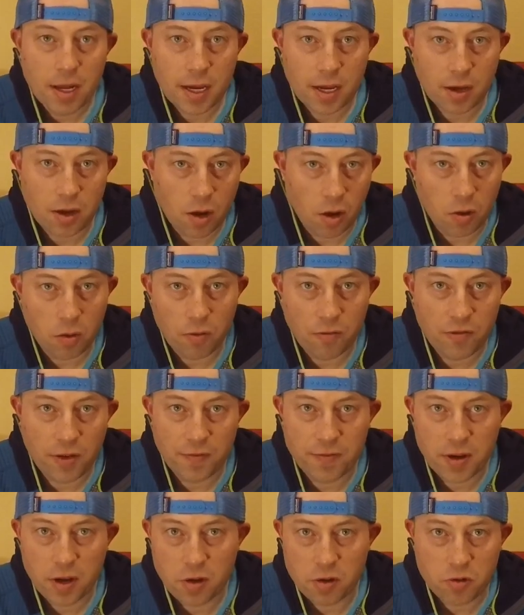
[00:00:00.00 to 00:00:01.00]
go
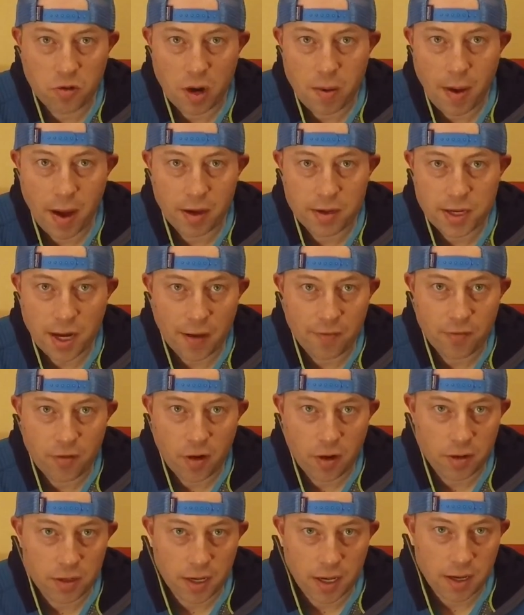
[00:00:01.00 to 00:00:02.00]
15 or 20 miles off
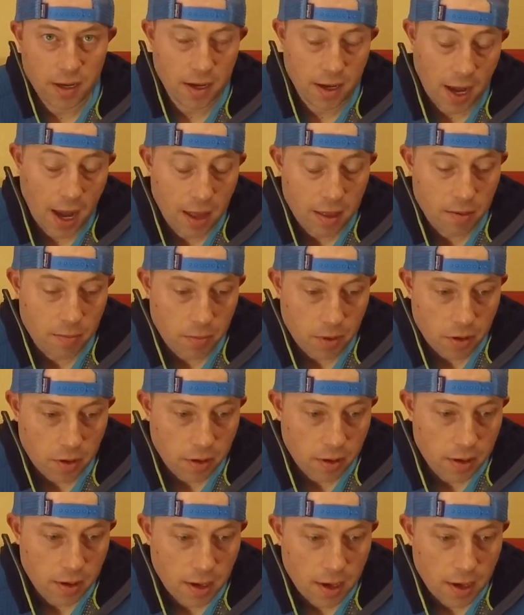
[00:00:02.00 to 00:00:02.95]
trail to get to Gatlinburg.